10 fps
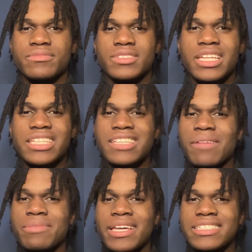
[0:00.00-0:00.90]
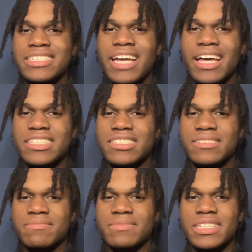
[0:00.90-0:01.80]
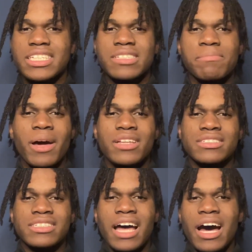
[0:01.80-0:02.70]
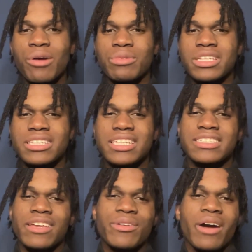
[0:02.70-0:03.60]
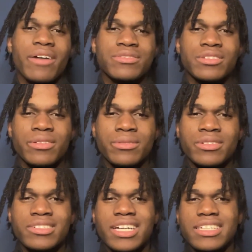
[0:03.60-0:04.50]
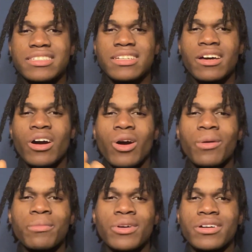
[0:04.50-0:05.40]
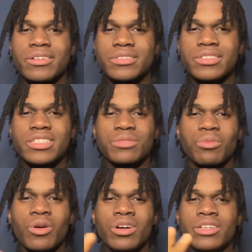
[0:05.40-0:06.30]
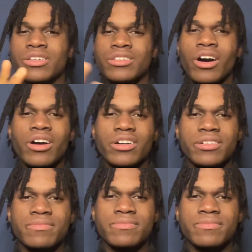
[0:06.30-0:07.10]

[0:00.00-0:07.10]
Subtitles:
things like playing chess. You need to balance that out with the things that you have to do, such as homework, such as walking your dog,